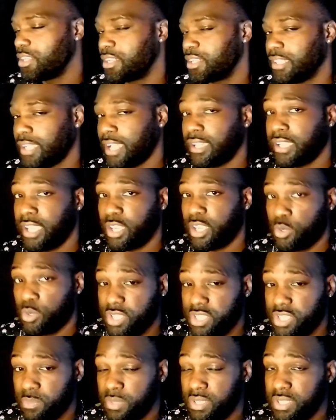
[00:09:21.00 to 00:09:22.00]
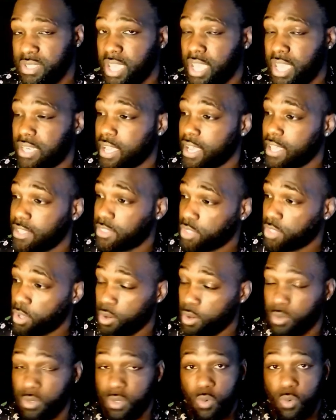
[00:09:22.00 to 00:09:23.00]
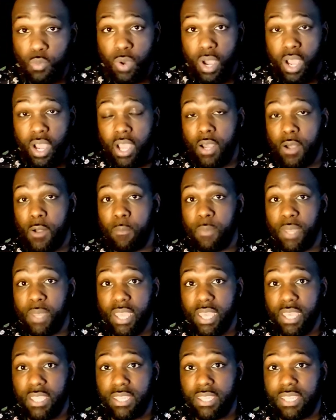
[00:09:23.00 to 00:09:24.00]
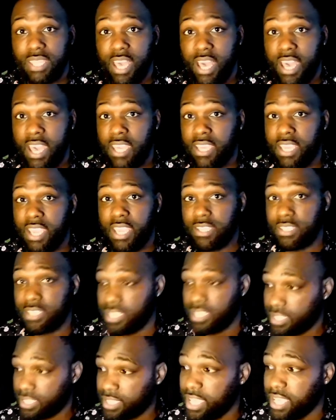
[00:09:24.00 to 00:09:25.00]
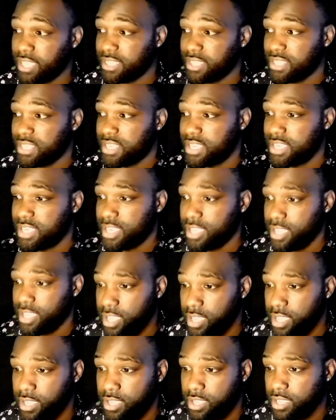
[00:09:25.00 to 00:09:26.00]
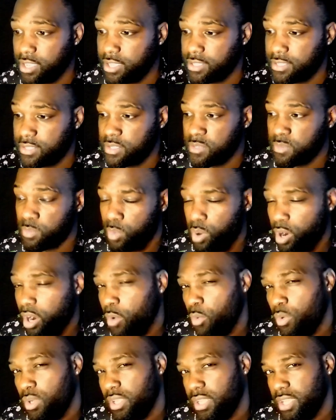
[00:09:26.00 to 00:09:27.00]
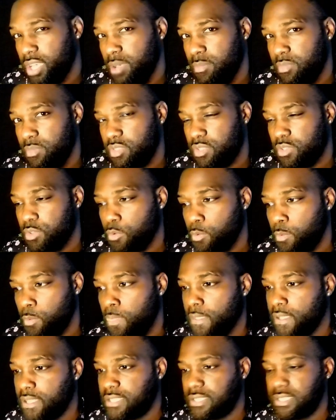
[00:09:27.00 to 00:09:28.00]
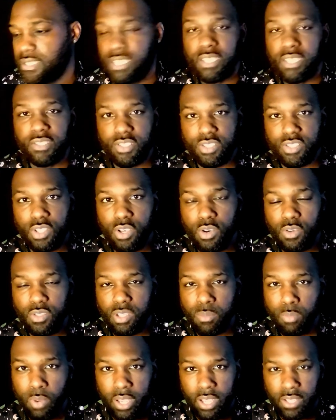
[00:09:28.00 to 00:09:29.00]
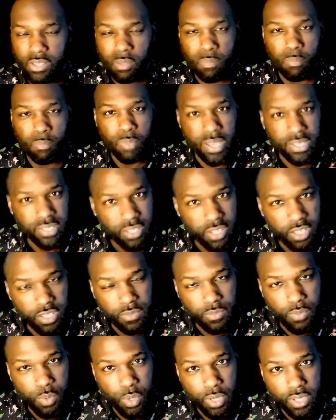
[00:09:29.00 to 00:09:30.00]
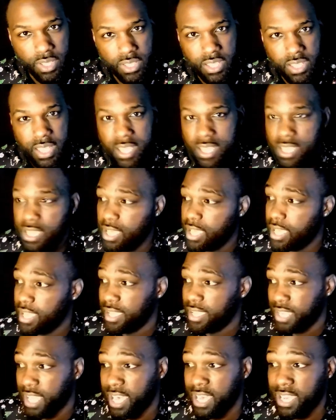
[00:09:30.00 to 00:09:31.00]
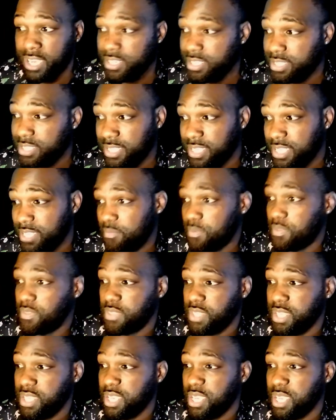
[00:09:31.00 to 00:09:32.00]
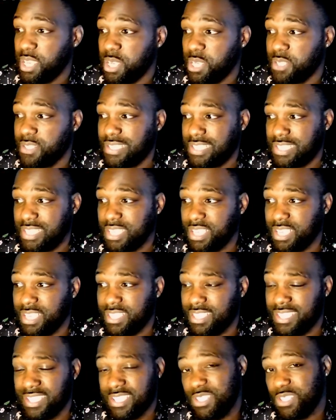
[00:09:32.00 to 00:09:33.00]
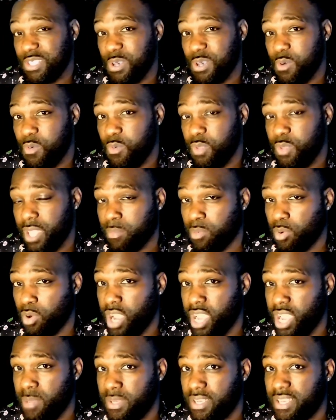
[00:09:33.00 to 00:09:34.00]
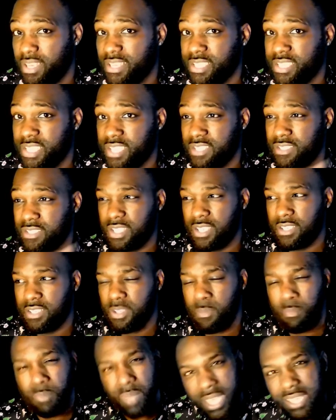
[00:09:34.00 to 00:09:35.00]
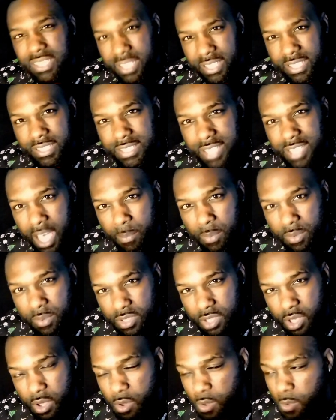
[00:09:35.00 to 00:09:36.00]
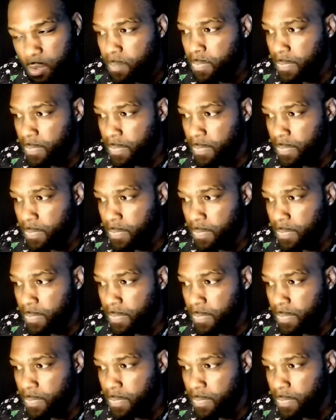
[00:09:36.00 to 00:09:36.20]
a Lot Like Christmas, and I thought, wow, man. I think that he is smart when it comes to singing songs that bring out the best in his voice. And I honestly didn't even think he can sing this song like Mariah, because it's a demanding type of song.